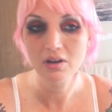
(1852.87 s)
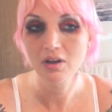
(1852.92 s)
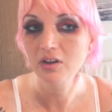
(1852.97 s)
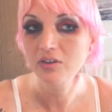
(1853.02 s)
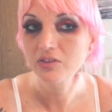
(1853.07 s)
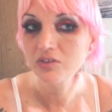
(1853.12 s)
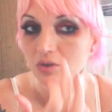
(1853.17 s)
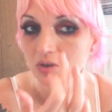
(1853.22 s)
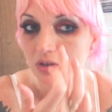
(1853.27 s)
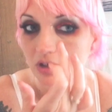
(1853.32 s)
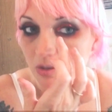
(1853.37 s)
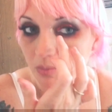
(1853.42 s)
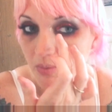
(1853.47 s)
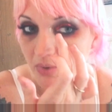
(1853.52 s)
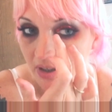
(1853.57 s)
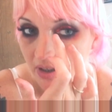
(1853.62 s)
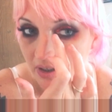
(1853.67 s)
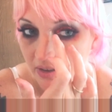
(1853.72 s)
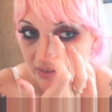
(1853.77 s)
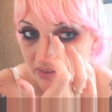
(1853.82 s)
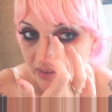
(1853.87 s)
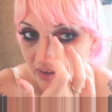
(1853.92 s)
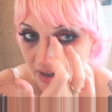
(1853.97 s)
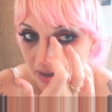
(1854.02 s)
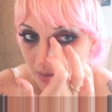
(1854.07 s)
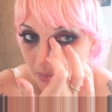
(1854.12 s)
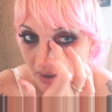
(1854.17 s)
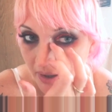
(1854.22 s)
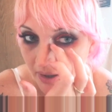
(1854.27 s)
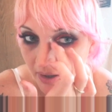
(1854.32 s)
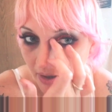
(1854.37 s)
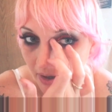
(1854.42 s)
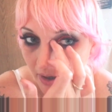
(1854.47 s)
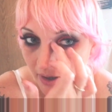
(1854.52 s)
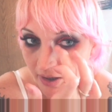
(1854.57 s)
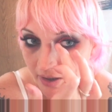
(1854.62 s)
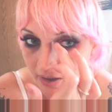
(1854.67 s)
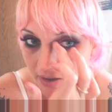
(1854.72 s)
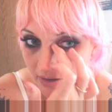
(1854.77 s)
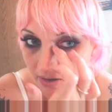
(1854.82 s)
also a little bit inside my
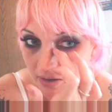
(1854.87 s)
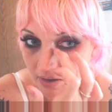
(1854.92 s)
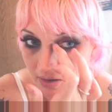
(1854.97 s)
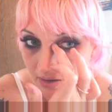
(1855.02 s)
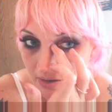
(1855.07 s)
eye,